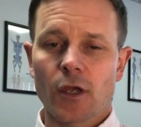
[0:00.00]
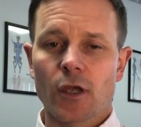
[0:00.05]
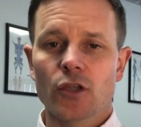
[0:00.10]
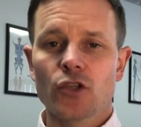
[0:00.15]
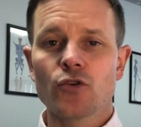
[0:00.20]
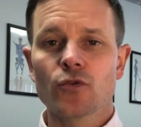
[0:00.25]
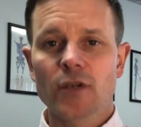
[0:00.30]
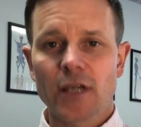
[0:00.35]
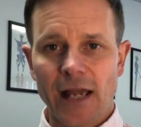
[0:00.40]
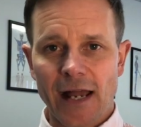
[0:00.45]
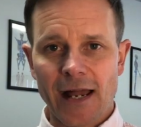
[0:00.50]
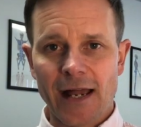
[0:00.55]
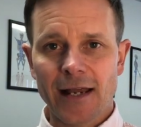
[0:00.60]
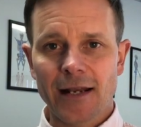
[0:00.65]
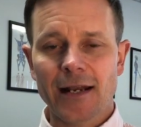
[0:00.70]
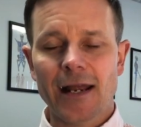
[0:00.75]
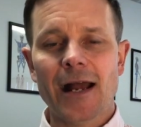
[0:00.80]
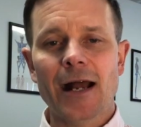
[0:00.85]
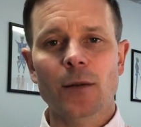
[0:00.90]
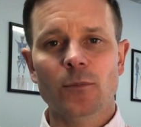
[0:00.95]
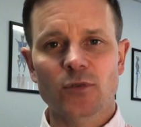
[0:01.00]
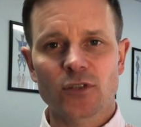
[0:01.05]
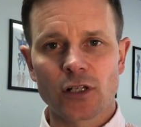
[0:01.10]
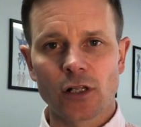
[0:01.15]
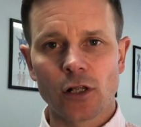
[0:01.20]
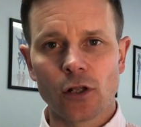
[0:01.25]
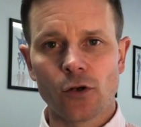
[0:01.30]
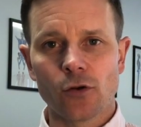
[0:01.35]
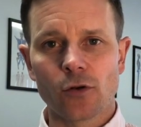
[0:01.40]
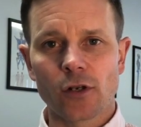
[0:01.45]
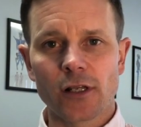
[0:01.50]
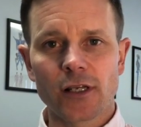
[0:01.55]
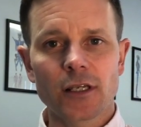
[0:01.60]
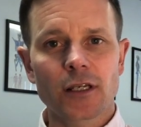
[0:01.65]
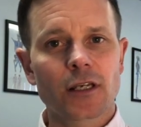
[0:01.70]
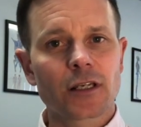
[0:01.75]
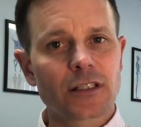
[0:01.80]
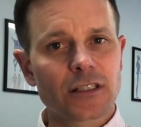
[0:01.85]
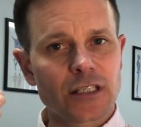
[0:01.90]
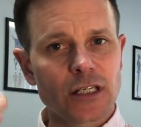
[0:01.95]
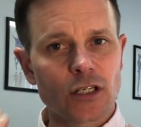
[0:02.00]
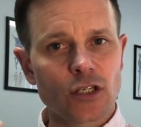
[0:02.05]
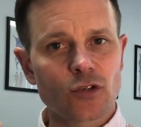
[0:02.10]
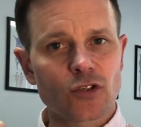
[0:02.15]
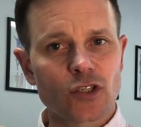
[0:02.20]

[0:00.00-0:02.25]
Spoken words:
You can absolutely continue